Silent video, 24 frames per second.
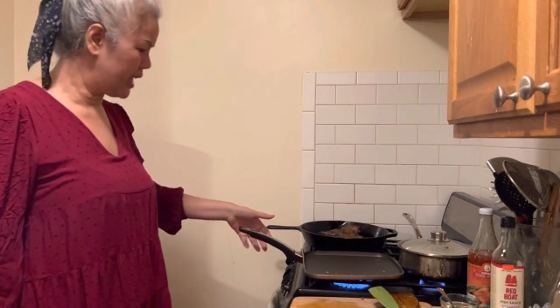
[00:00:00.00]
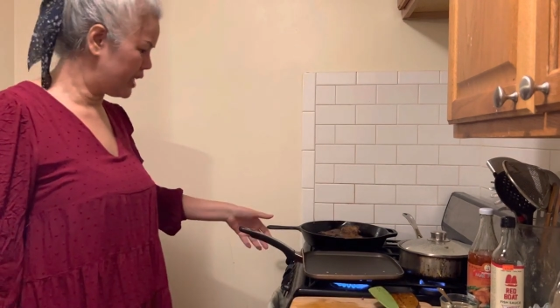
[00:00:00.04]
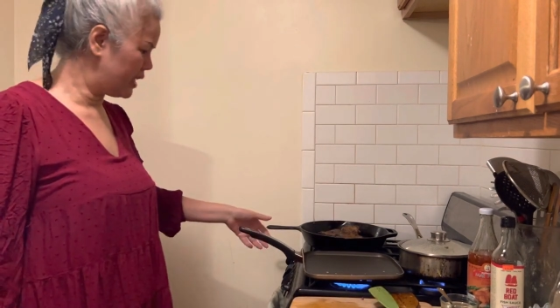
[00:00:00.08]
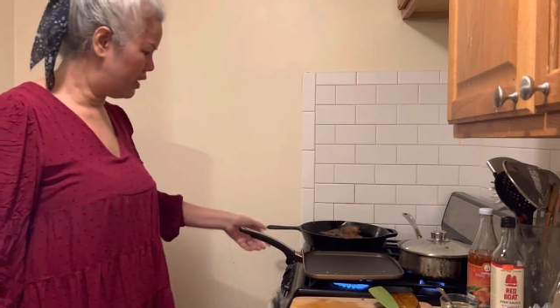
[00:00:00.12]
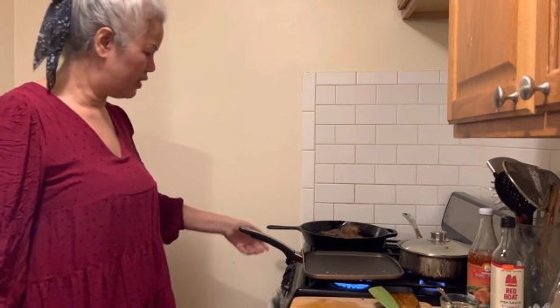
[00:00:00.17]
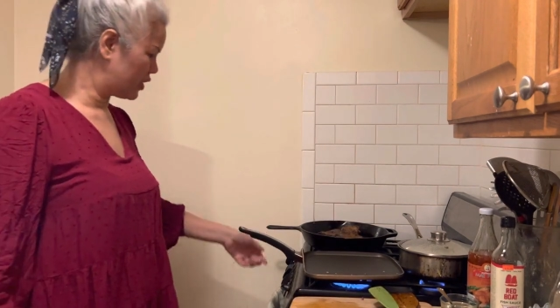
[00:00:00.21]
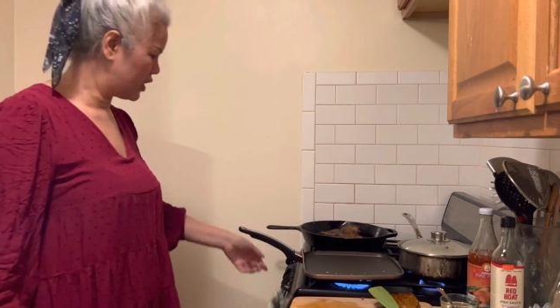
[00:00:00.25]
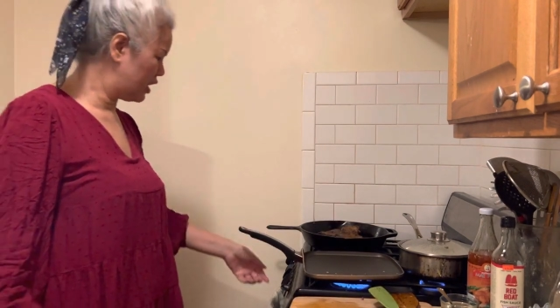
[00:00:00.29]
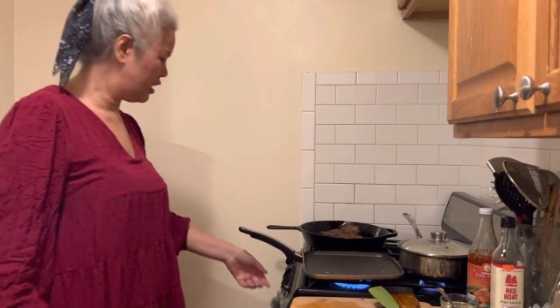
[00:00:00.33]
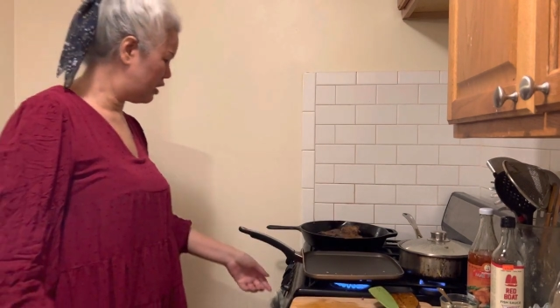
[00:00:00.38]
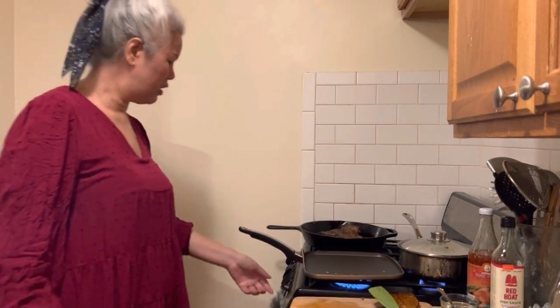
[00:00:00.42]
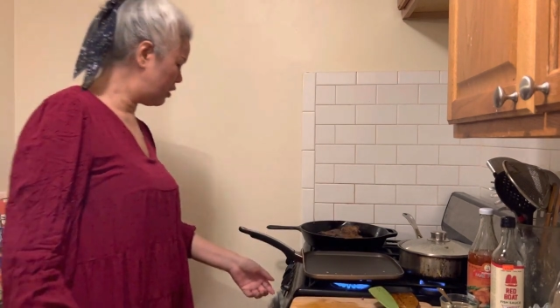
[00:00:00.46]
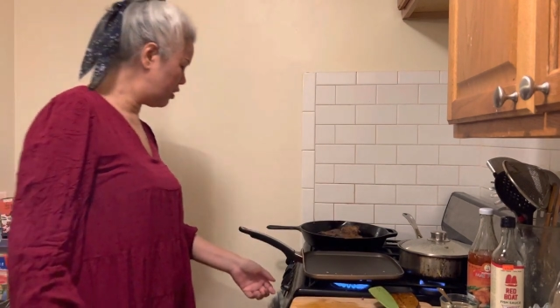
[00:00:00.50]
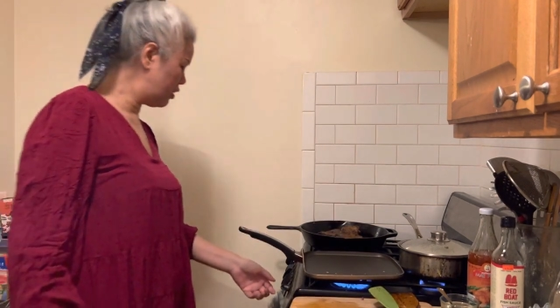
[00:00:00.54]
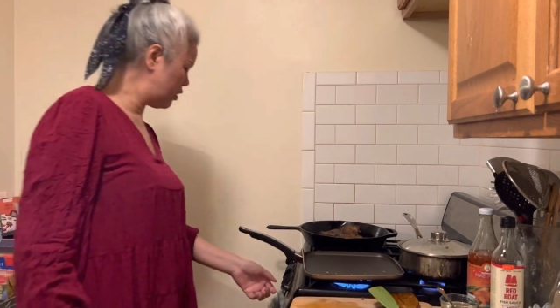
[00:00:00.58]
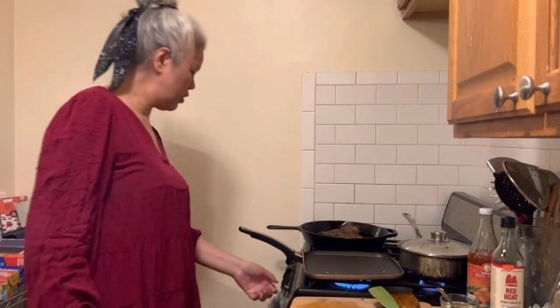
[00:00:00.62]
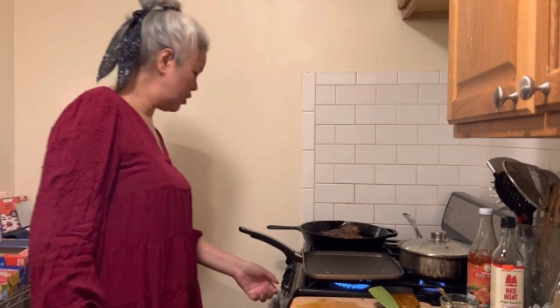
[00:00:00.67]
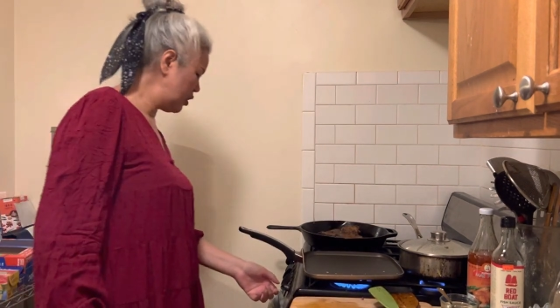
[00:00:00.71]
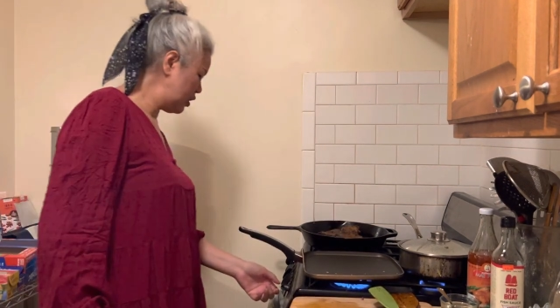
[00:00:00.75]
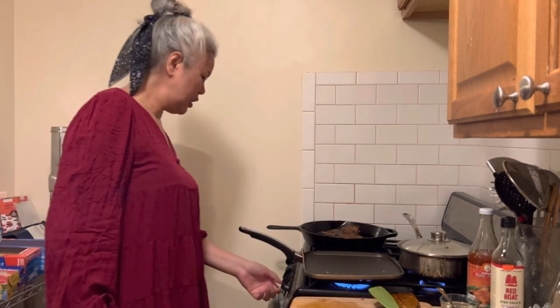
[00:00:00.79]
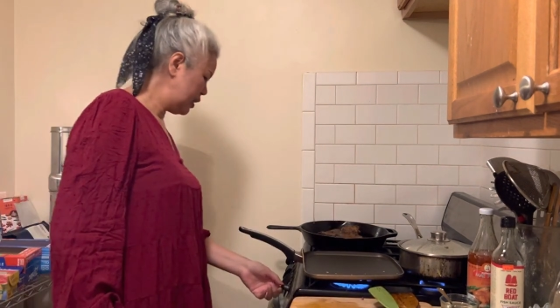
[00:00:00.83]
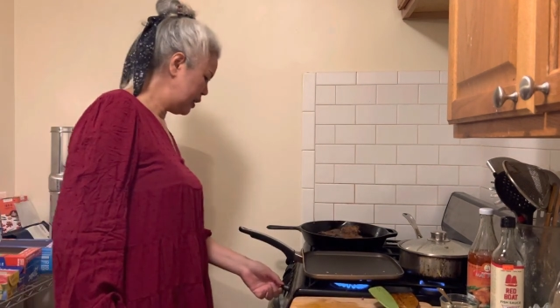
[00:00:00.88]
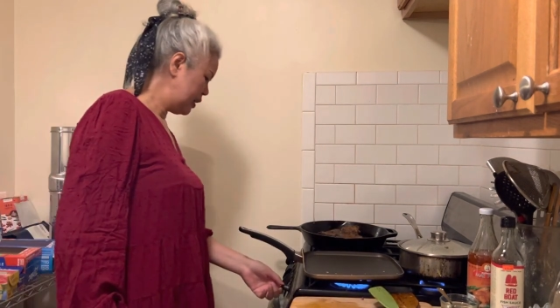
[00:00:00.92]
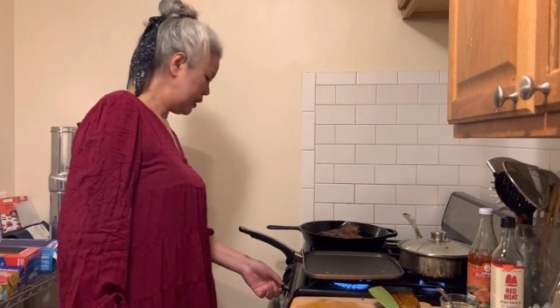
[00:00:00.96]
don't know.
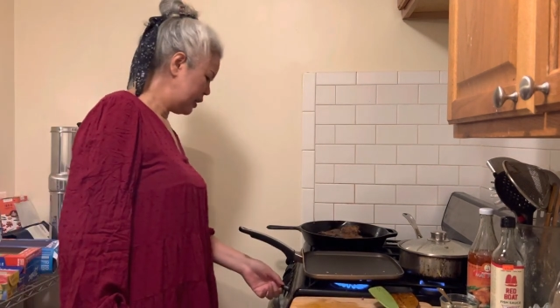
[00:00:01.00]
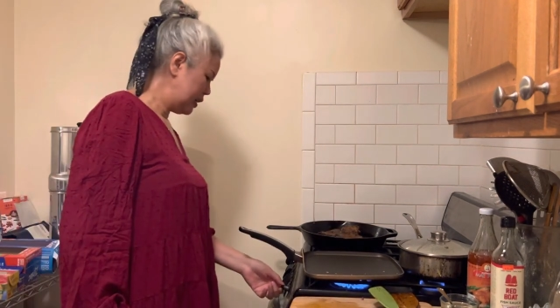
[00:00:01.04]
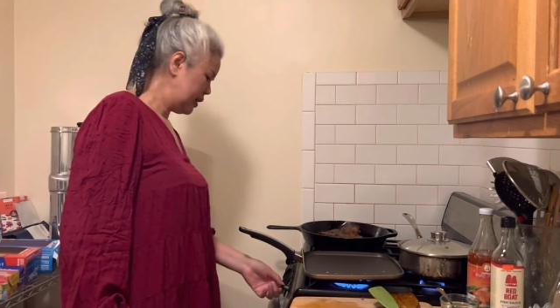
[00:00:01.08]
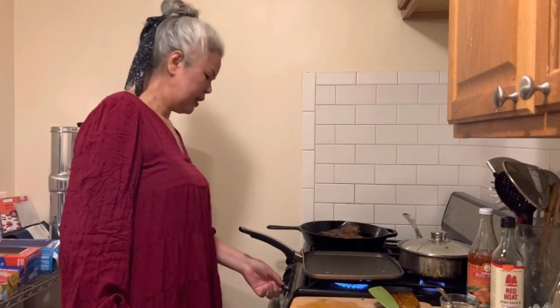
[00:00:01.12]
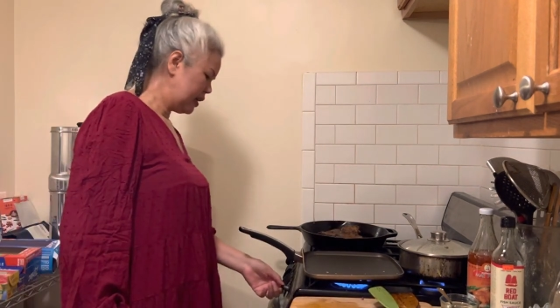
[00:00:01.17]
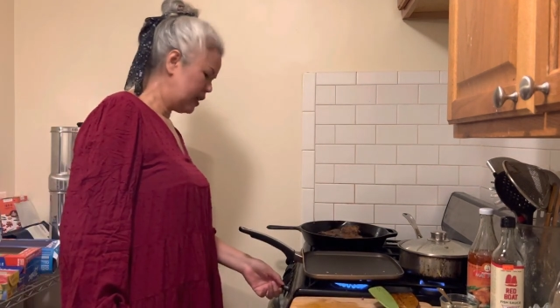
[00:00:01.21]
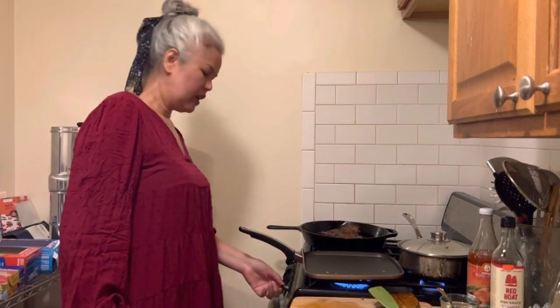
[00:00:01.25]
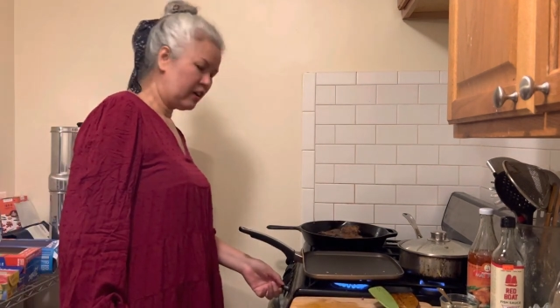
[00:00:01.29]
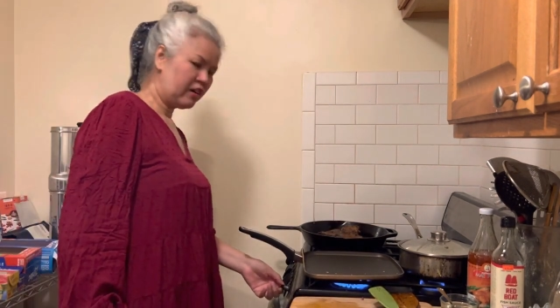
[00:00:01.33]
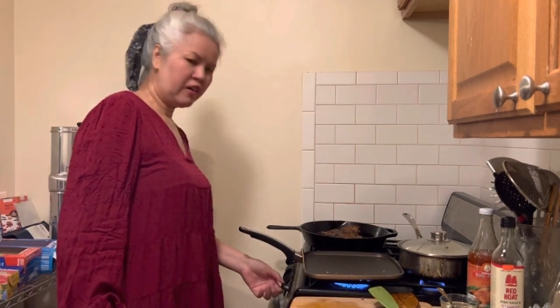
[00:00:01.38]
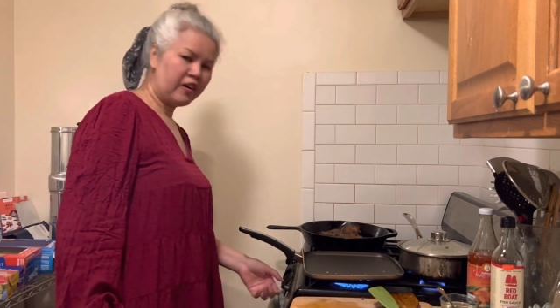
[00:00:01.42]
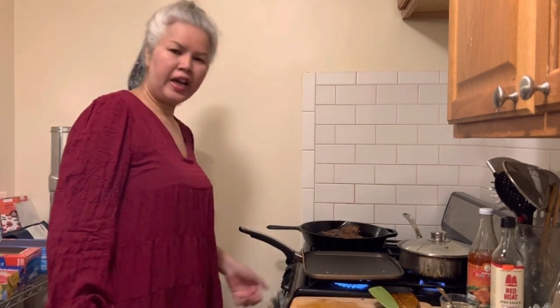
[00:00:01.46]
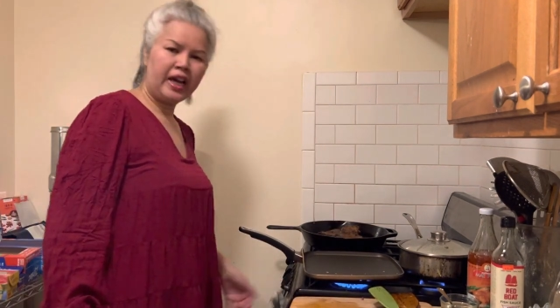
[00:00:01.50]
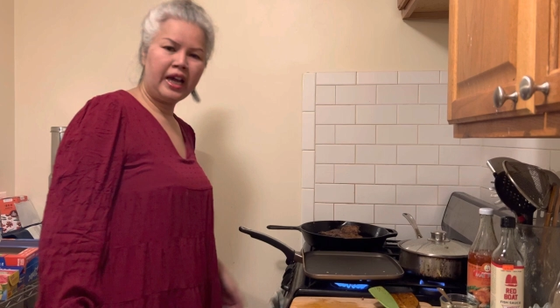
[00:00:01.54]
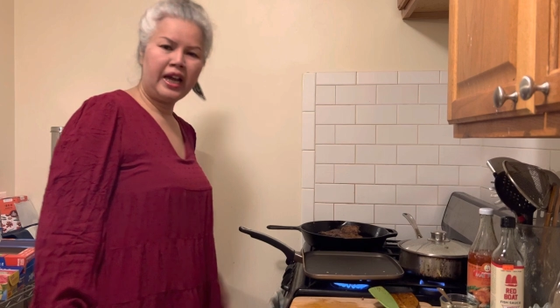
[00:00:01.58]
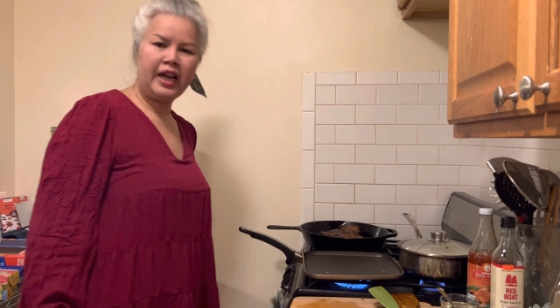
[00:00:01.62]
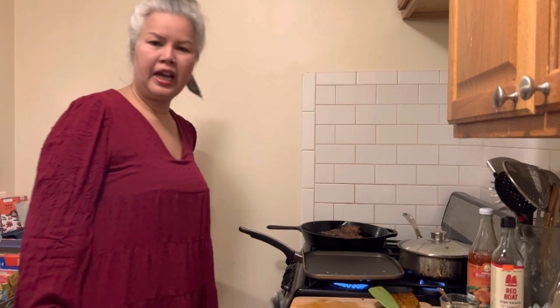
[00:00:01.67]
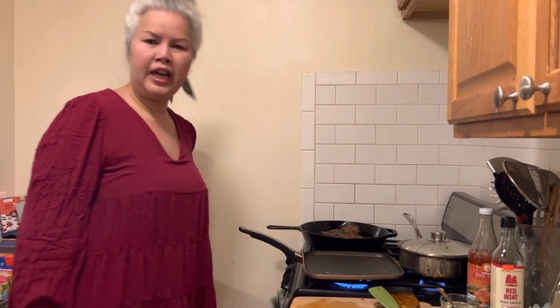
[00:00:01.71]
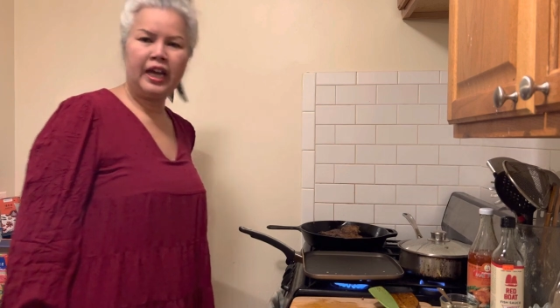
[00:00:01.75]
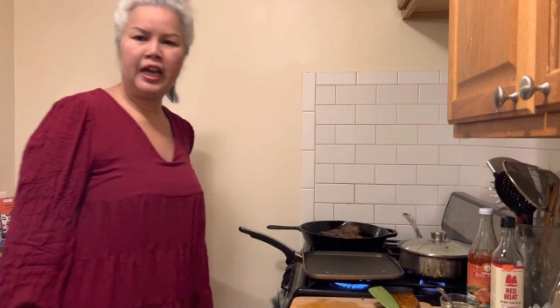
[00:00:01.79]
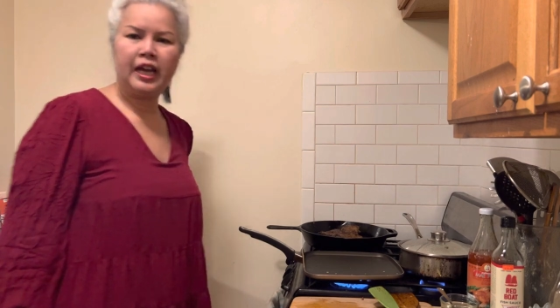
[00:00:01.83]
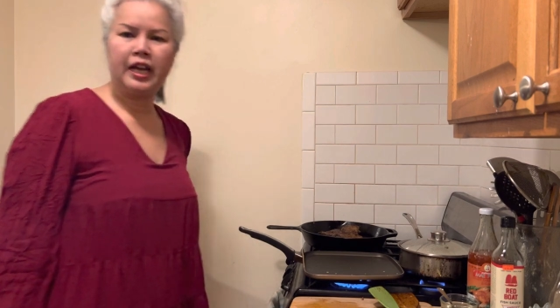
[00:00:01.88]
Okay.